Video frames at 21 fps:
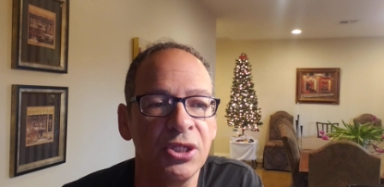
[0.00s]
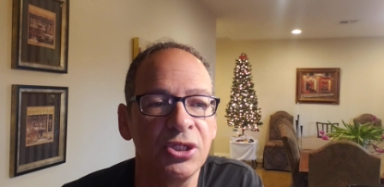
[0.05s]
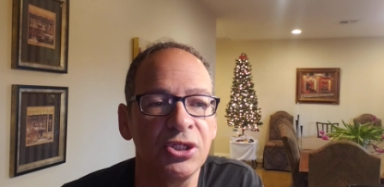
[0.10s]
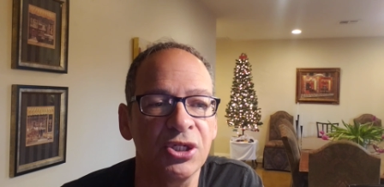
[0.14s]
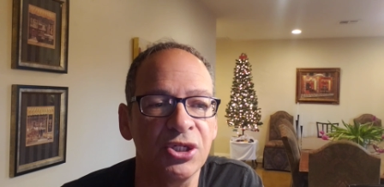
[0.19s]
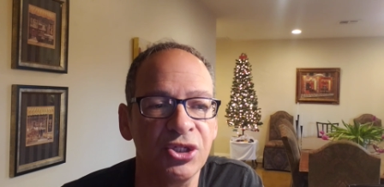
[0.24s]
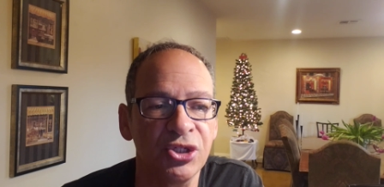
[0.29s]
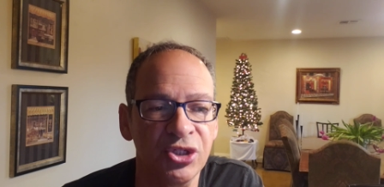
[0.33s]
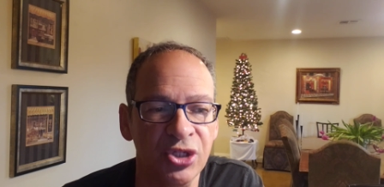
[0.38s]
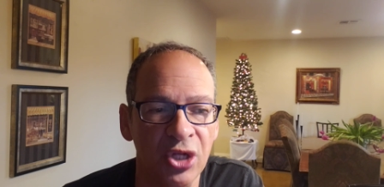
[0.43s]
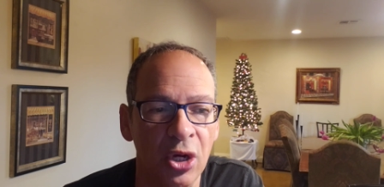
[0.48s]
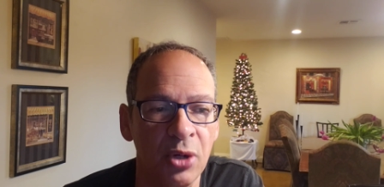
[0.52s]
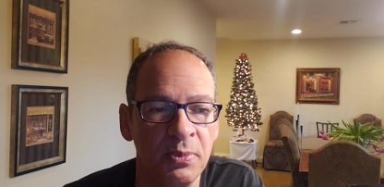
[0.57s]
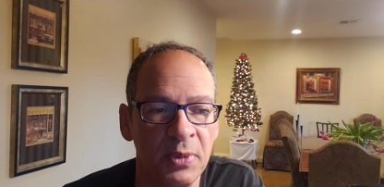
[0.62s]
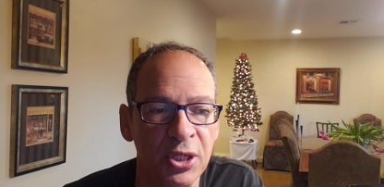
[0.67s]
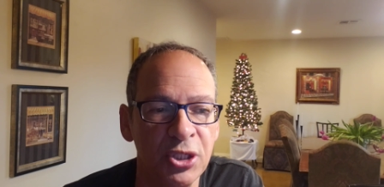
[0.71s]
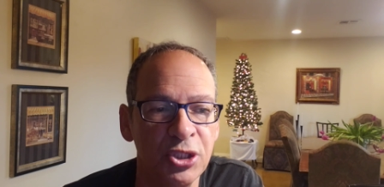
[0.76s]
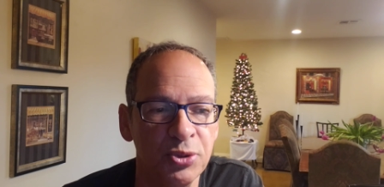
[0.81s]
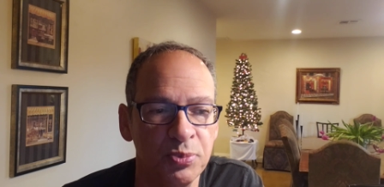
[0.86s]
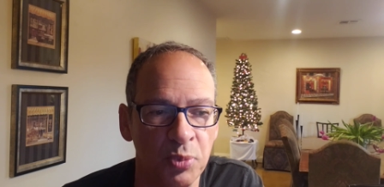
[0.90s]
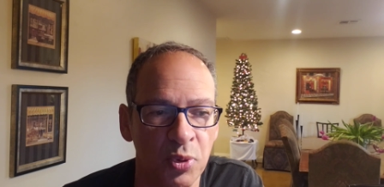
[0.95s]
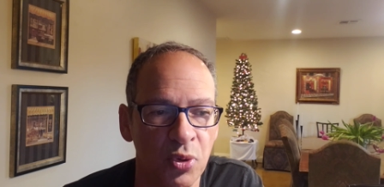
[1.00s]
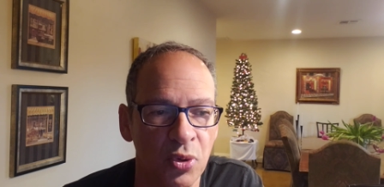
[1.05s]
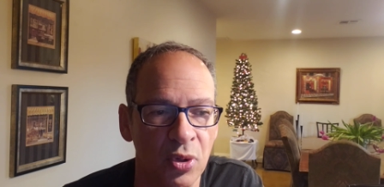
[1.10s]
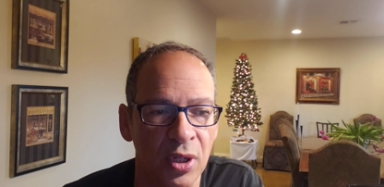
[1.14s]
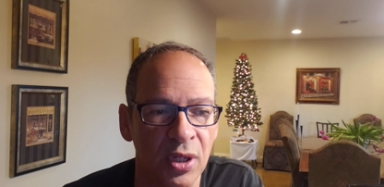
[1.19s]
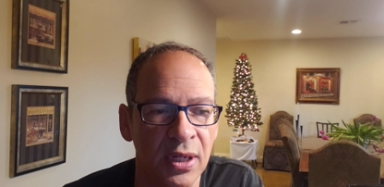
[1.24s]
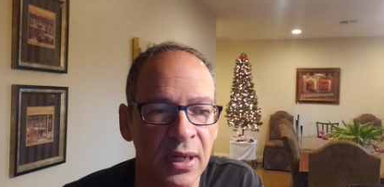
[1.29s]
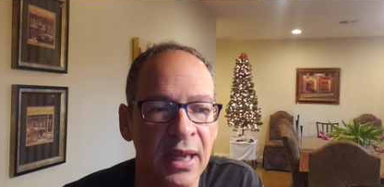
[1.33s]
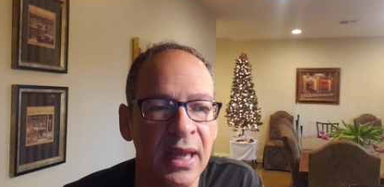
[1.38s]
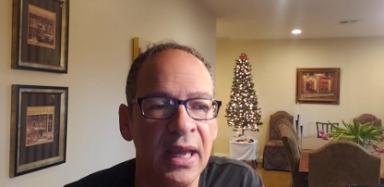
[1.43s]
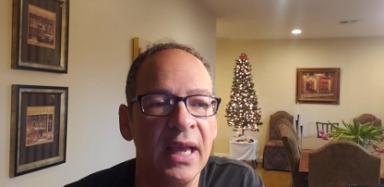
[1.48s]
to so much
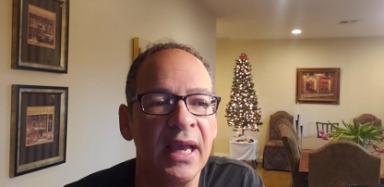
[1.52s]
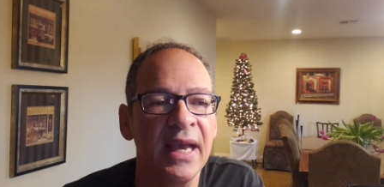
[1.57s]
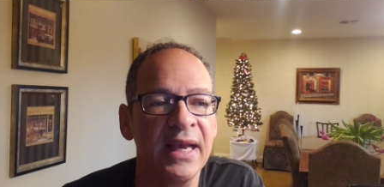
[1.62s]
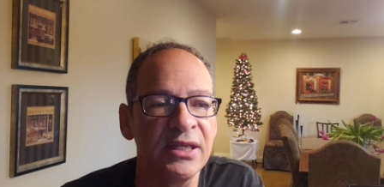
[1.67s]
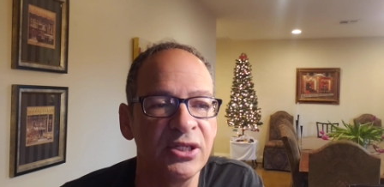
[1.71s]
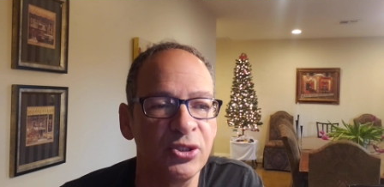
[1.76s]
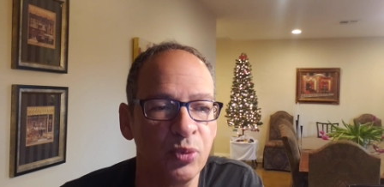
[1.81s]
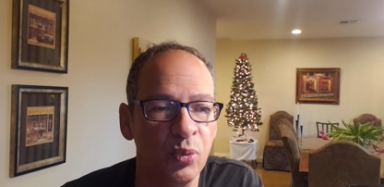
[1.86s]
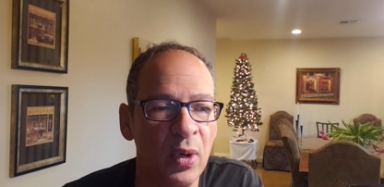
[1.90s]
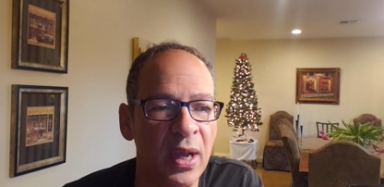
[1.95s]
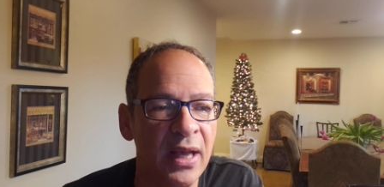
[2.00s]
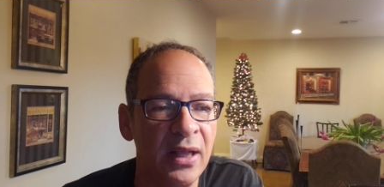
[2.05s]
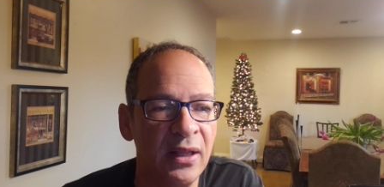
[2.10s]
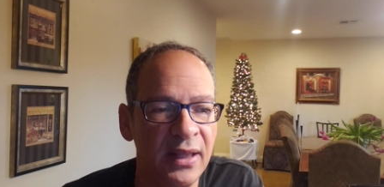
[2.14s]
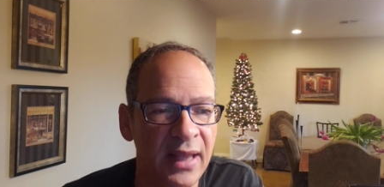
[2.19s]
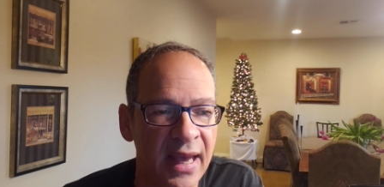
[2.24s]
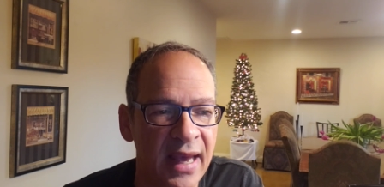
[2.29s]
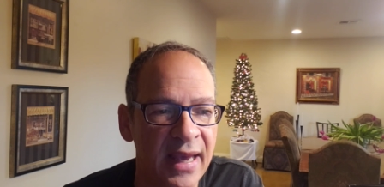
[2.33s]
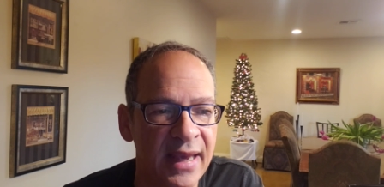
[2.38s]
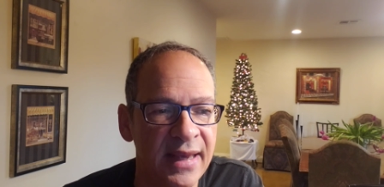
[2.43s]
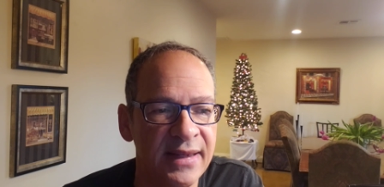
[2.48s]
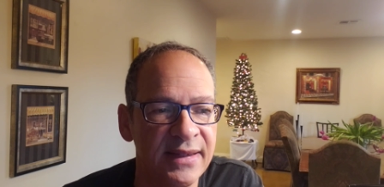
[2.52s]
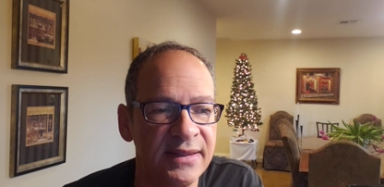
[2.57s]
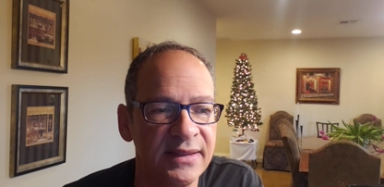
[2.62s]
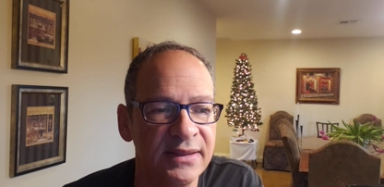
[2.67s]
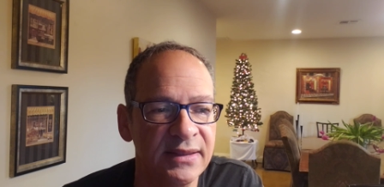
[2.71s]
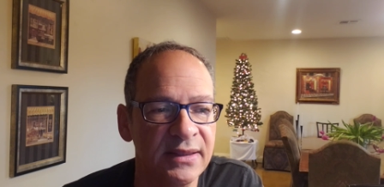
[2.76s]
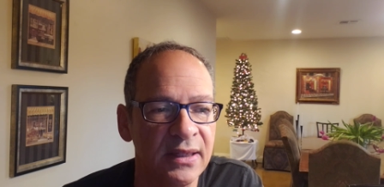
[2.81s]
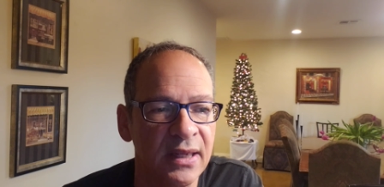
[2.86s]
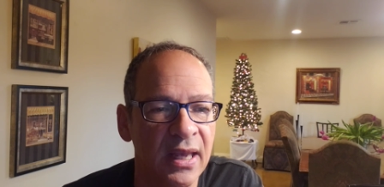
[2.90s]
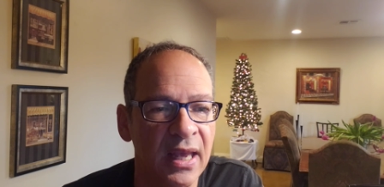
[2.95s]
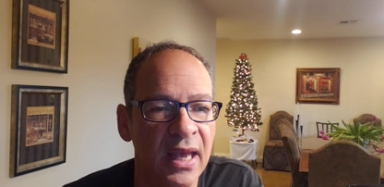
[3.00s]
more, as well as